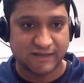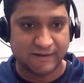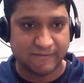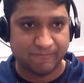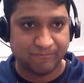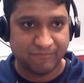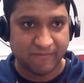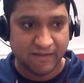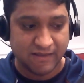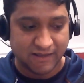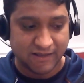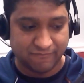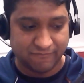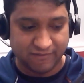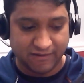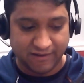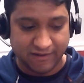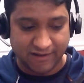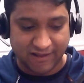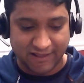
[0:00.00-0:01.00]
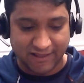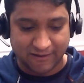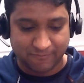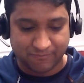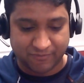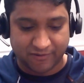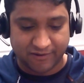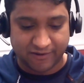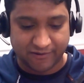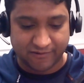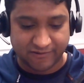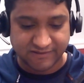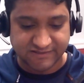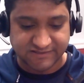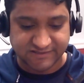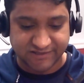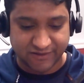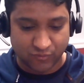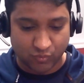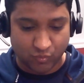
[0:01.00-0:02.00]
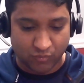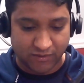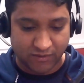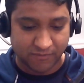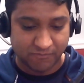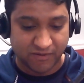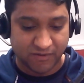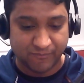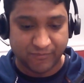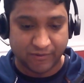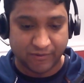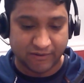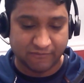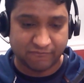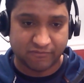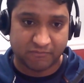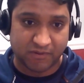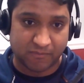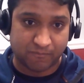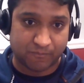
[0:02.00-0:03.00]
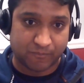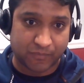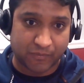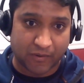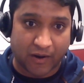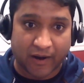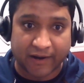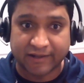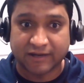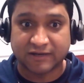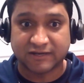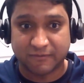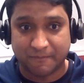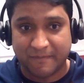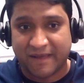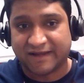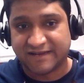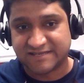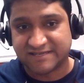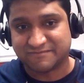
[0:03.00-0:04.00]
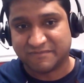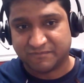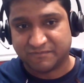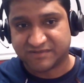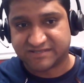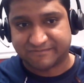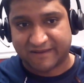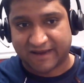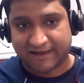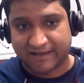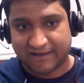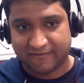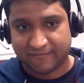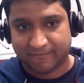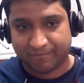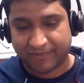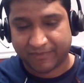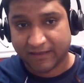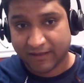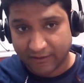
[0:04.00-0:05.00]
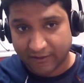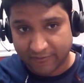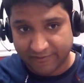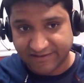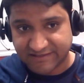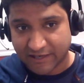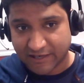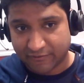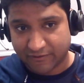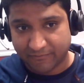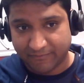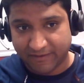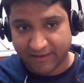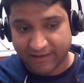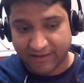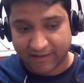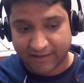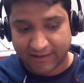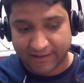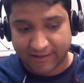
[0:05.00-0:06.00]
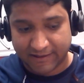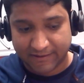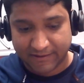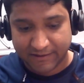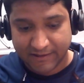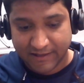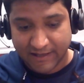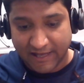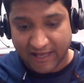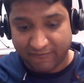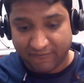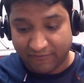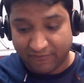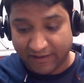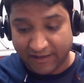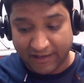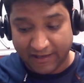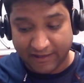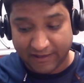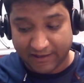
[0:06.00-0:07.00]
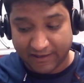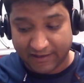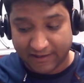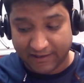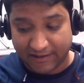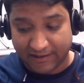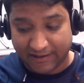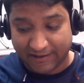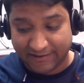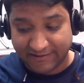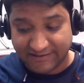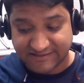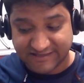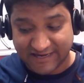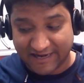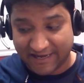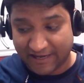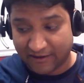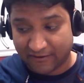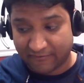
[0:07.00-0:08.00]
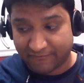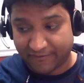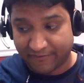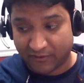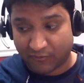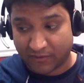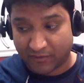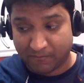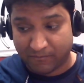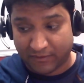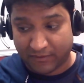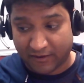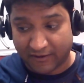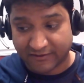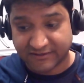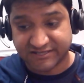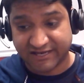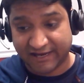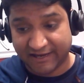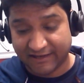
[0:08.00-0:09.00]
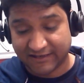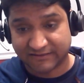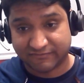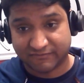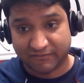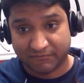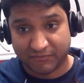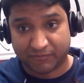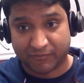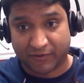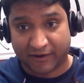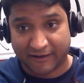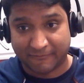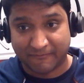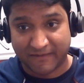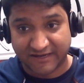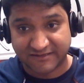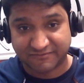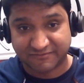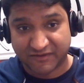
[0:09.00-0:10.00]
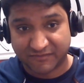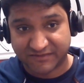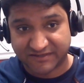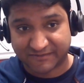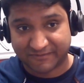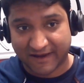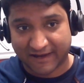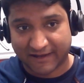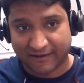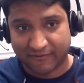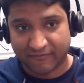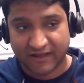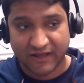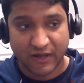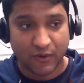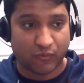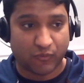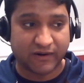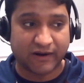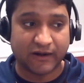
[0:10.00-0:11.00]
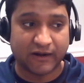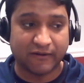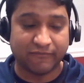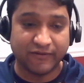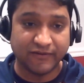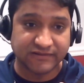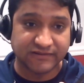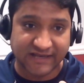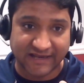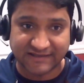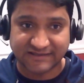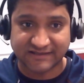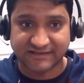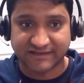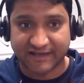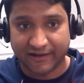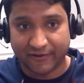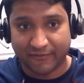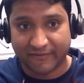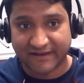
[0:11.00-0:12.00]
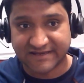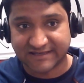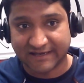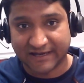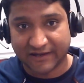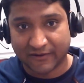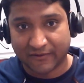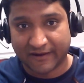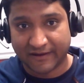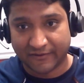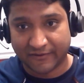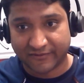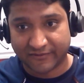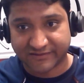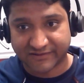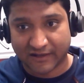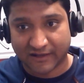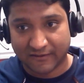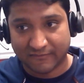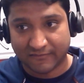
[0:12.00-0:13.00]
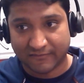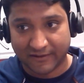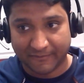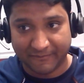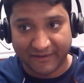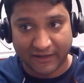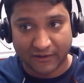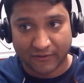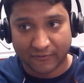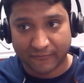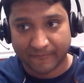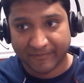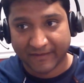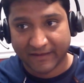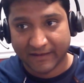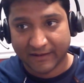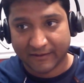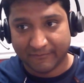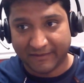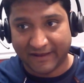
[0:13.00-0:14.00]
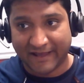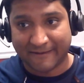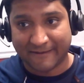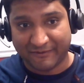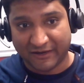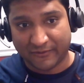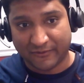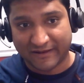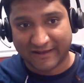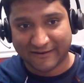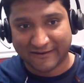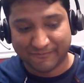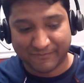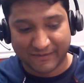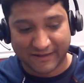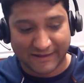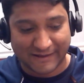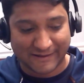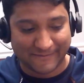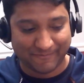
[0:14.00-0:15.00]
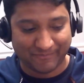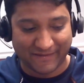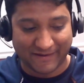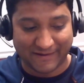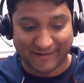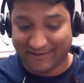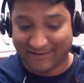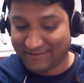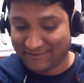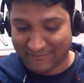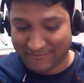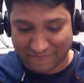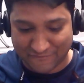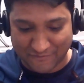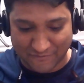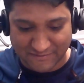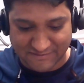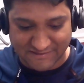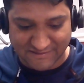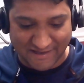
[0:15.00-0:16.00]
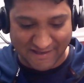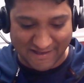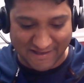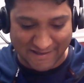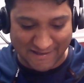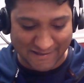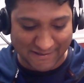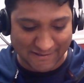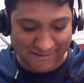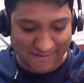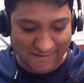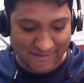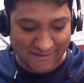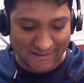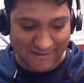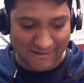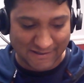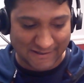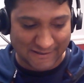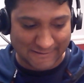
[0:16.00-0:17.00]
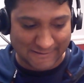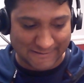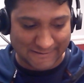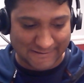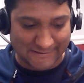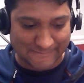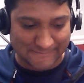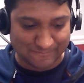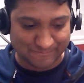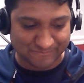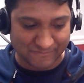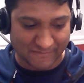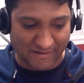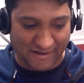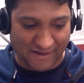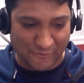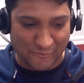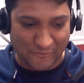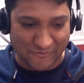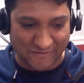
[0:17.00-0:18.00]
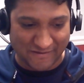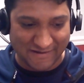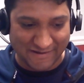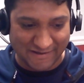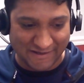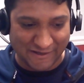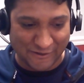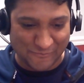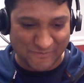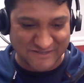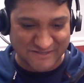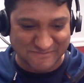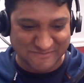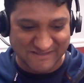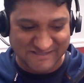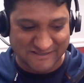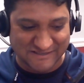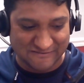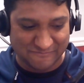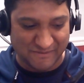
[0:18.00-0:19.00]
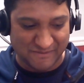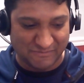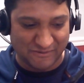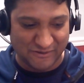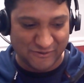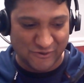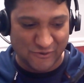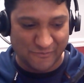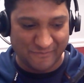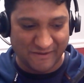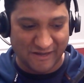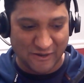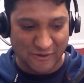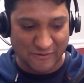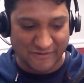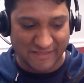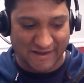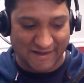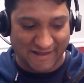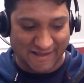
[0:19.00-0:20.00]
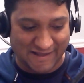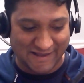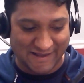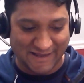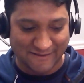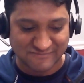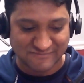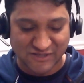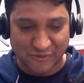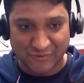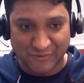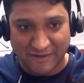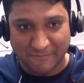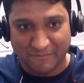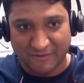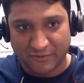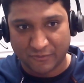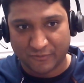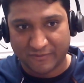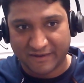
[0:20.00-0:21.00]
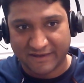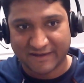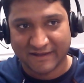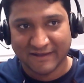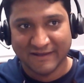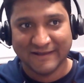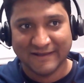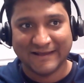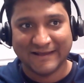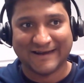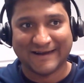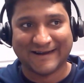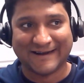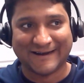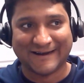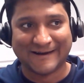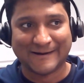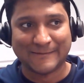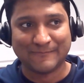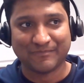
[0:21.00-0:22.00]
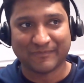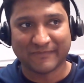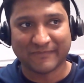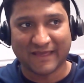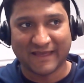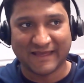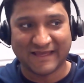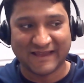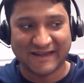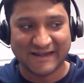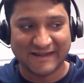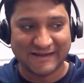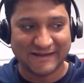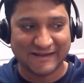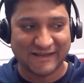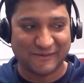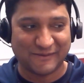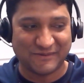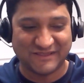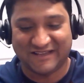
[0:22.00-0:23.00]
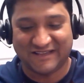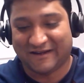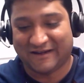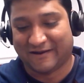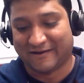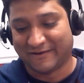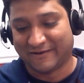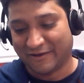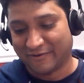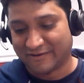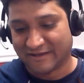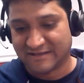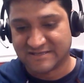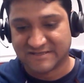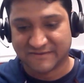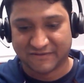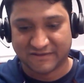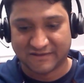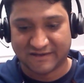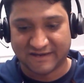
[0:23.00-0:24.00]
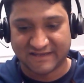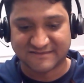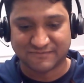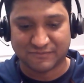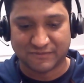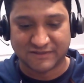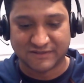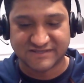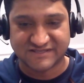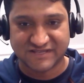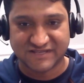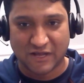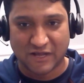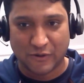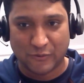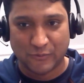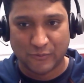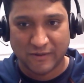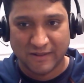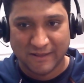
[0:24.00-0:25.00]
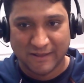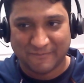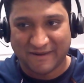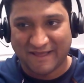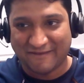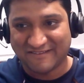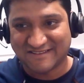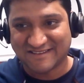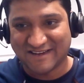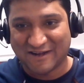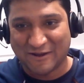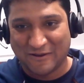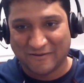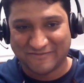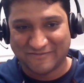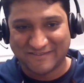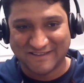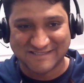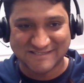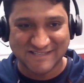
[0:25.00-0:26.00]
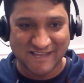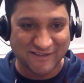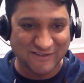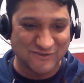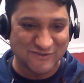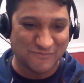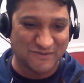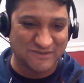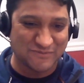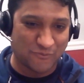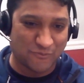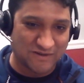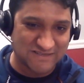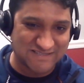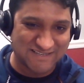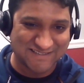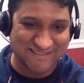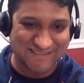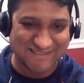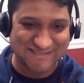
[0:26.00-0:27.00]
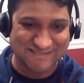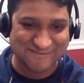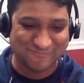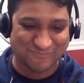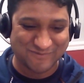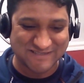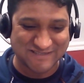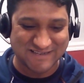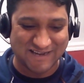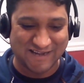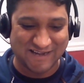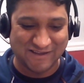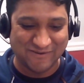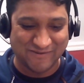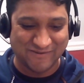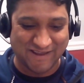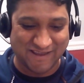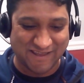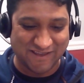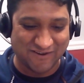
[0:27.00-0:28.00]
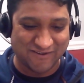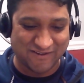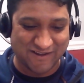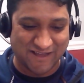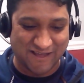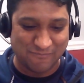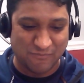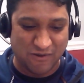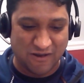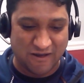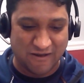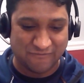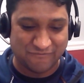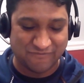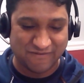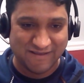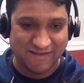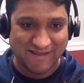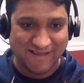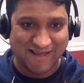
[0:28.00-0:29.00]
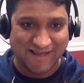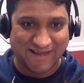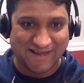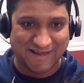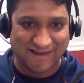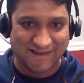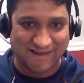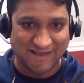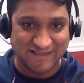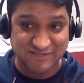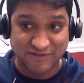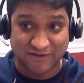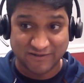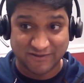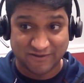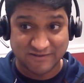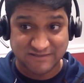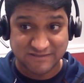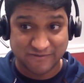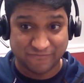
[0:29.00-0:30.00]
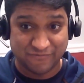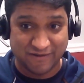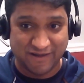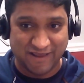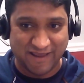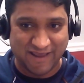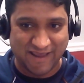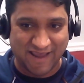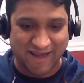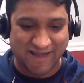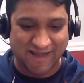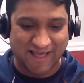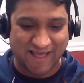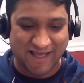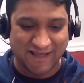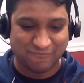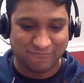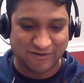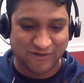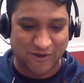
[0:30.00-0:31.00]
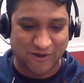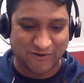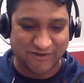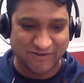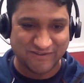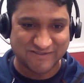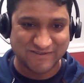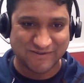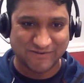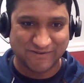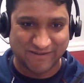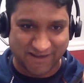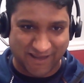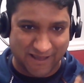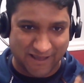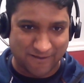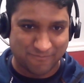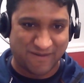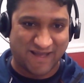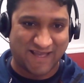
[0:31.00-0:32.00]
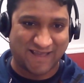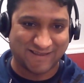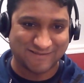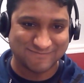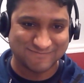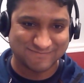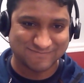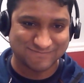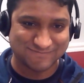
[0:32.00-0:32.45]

If you need help trying to understand quantum computing from a product management perspective, reach out to me. If you need understanding of what blockchain is from a product management perspective, what kind of use cases can you actually go ahead and resolve, let me know. Be happy to help. And of course AI, I don't really need to pitch myself. People who know me know that I am so deep into it. And But there are tons of other experts. So but having said all of this, thank you so much for watching this. Appreciate you taking your time off. Enjoy the rest of your day, and I will talk to you soon. Take care. Bye.